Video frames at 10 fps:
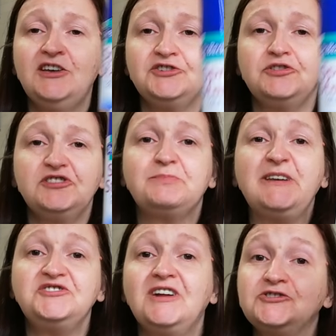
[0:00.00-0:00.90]
So the
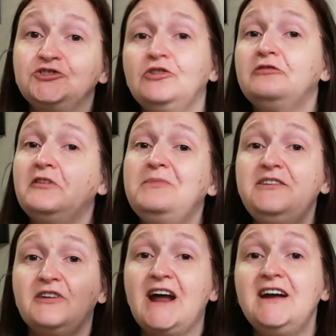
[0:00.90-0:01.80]
spray starch is not for me
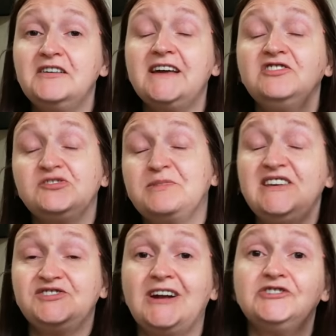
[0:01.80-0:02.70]
for ironing, the
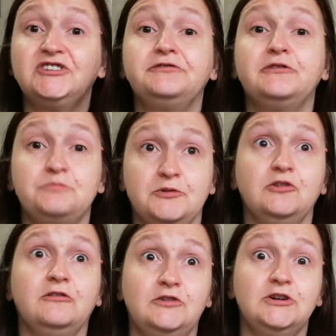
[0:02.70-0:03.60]
spray starch is for
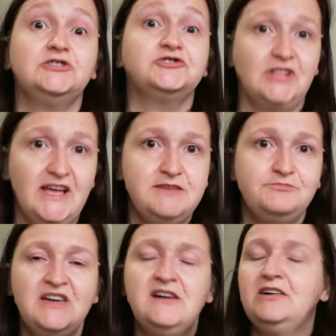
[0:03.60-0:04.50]
Brooke for her slime.